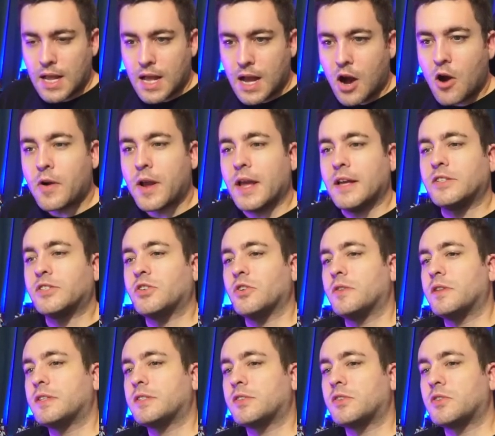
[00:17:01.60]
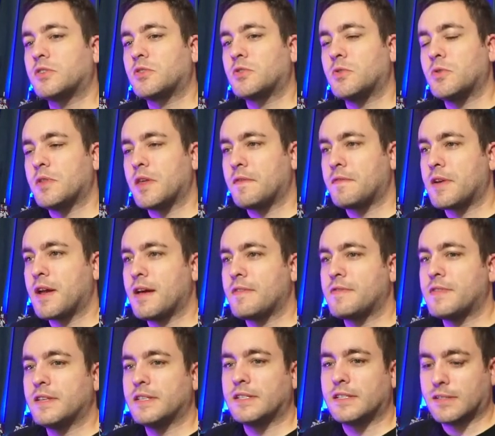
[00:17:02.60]
Okay, so this looks cool. They've
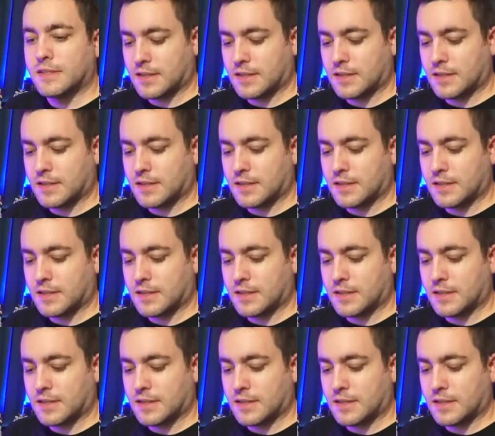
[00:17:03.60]
got this.